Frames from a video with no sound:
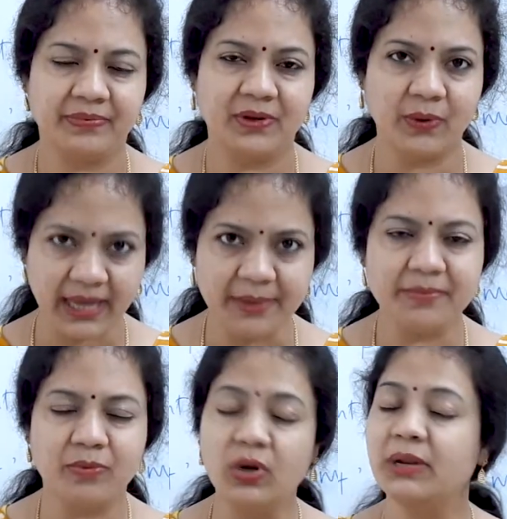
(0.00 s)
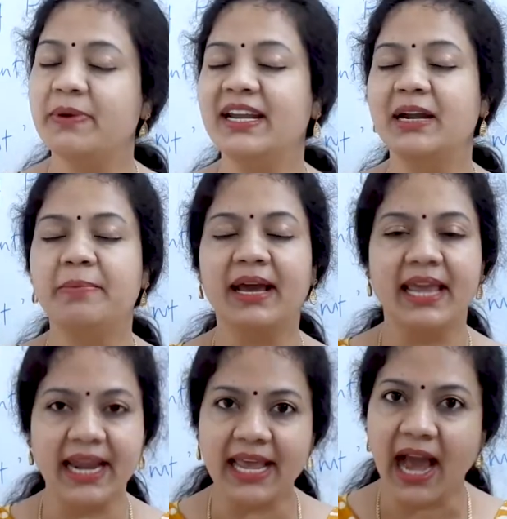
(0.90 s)
Okay, motivated by
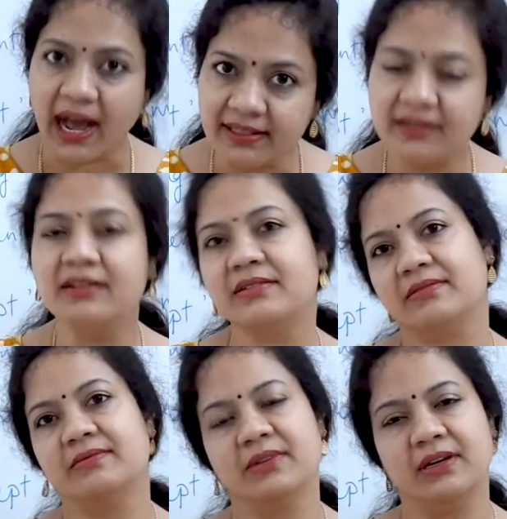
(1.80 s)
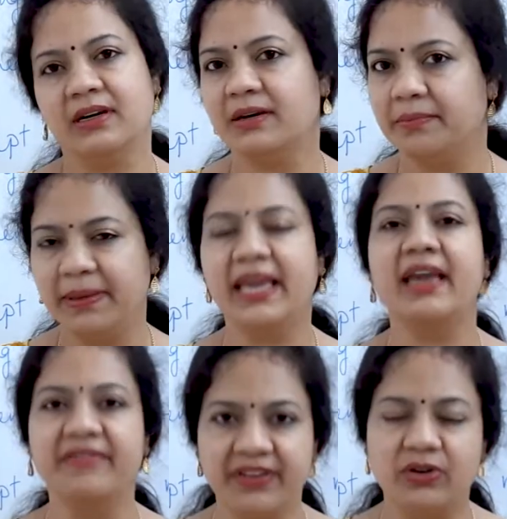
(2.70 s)
any other
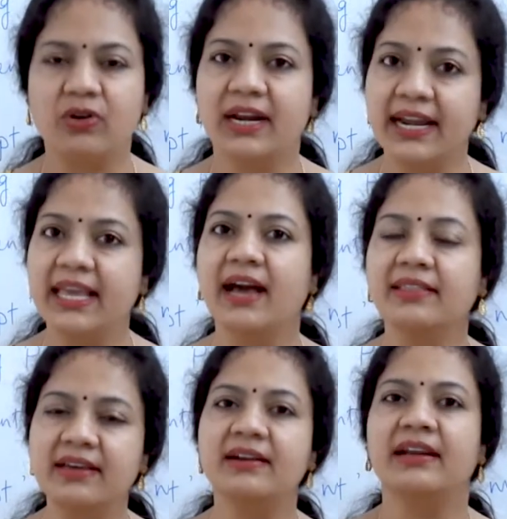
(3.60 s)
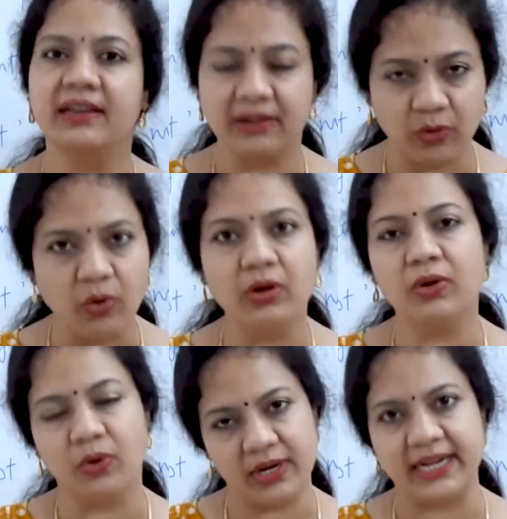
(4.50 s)
behavior or any other goal
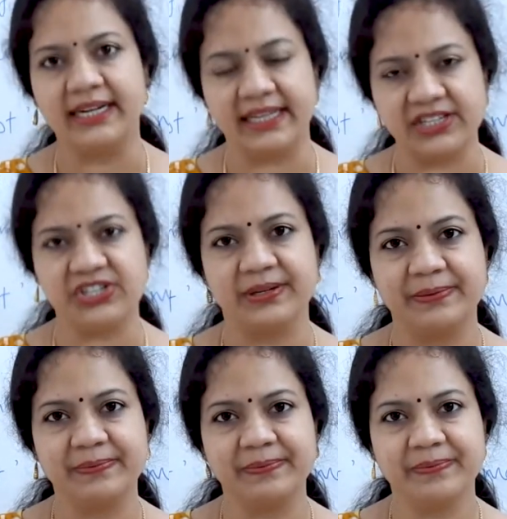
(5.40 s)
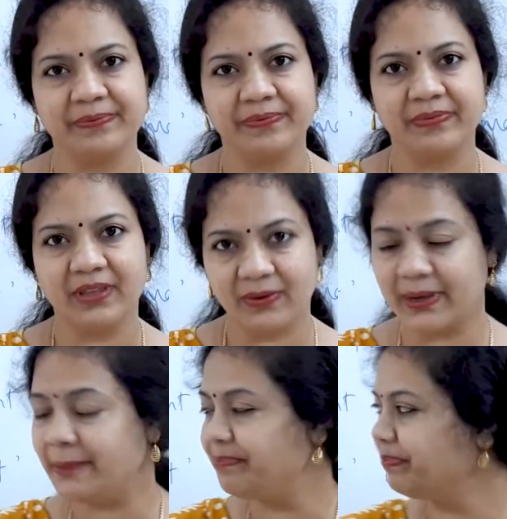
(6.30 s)
orientation.
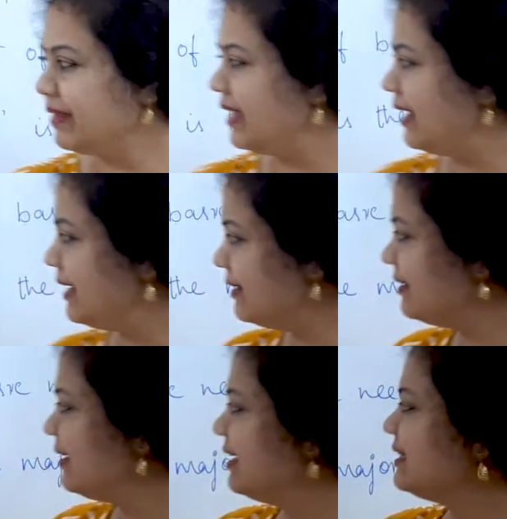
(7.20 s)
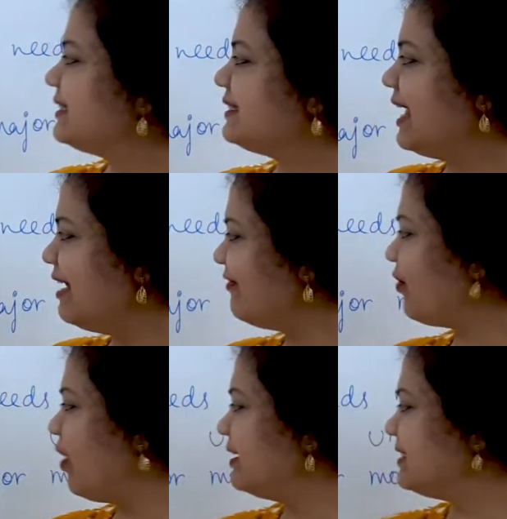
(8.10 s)
Okay, and self
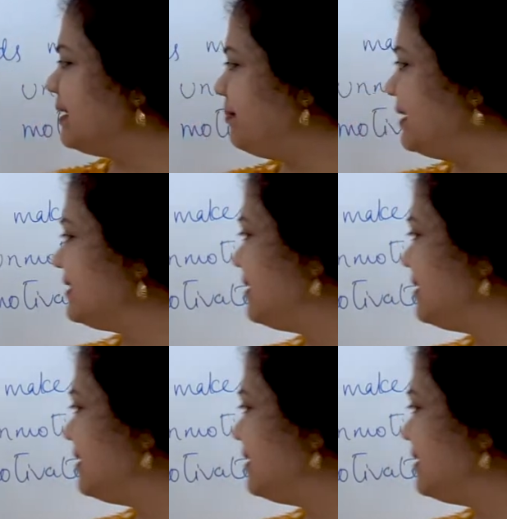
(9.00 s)
concept is